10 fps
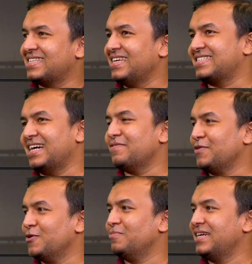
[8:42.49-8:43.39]
It's kind of a
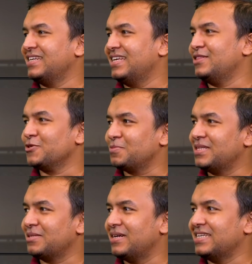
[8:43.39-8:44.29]
no-brainer that
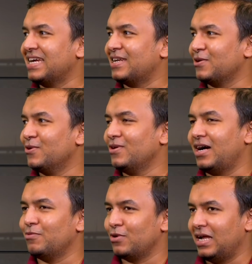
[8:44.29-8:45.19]
Dushmant might get a goal.
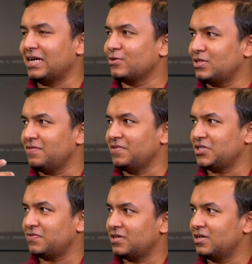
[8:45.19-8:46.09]
I would like to see
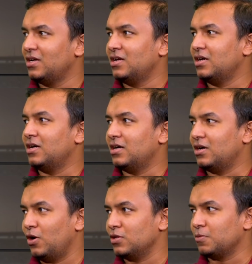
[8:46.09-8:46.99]
Vishwa
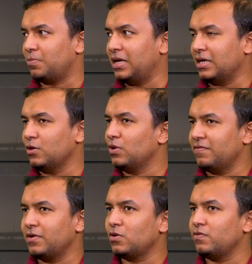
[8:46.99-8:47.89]
also playing. You
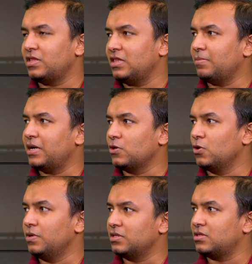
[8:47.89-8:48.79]
never know whether they might
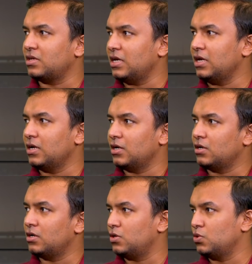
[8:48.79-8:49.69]
go with a 3-2
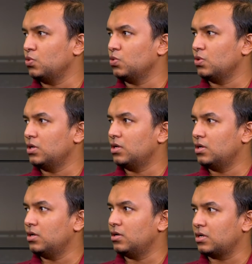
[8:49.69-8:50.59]

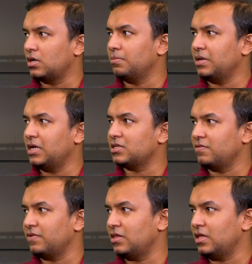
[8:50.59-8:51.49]

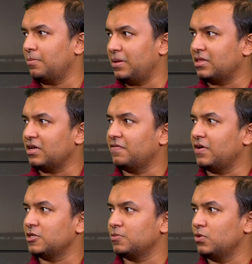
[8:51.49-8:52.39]
combination, whether they'll play three
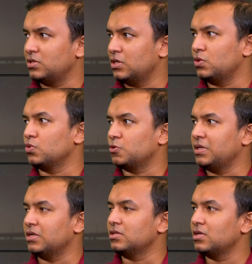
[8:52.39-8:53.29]
fast bowlers and two
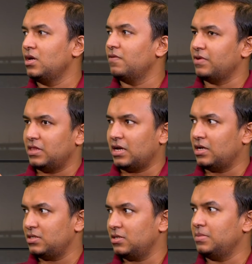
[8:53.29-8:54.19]
spinners, with
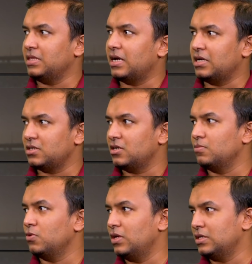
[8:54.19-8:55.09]
Dhananjay being the additional
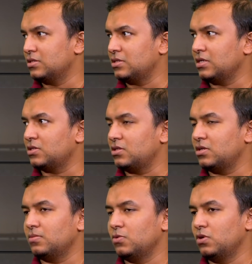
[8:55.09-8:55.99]
bowler as a sixth
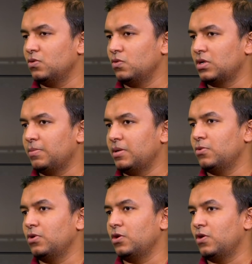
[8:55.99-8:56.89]
bowler who will come and
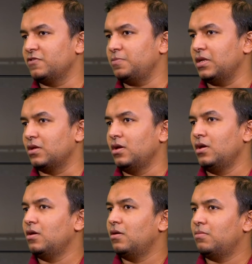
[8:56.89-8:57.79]
bowl in off spin.
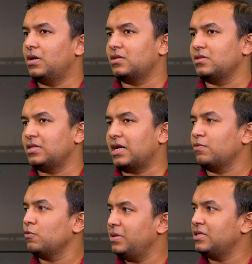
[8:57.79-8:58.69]
But that
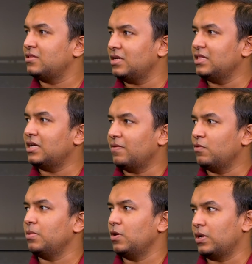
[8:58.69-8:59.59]
would be the three that I
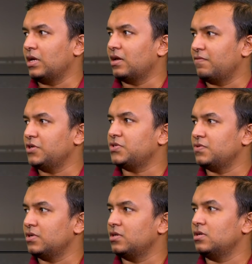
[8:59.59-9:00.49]
would be looking at:
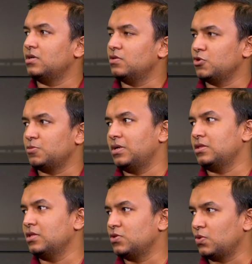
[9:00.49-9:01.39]
Vishwa,
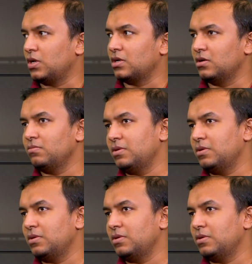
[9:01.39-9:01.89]
Dushmant, and Suranga.